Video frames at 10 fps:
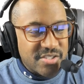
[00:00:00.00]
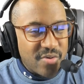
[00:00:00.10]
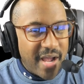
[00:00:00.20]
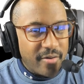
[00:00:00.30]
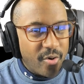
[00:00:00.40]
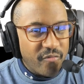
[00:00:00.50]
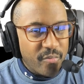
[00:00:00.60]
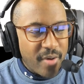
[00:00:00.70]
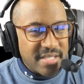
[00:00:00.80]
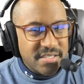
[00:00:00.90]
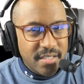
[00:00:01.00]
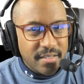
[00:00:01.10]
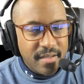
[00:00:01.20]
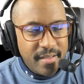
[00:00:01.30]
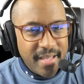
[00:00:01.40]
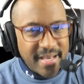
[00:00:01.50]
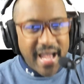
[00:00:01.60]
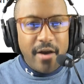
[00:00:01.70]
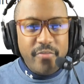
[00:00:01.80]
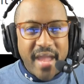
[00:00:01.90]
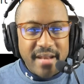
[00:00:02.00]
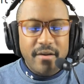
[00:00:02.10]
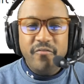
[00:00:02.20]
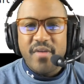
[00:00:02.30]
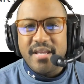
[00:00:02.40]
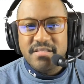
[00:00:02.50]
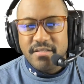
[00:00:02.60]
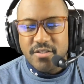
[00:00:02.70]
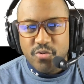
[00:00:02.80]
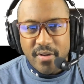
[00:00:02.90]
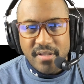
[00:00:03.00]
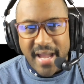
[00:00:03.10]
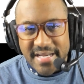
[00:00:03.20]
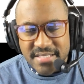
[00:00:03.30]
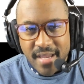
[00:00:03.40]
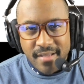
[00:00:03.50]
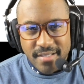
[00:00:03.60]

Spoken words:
Stroud over Bryce Young, and how that affects the Detroit Lions.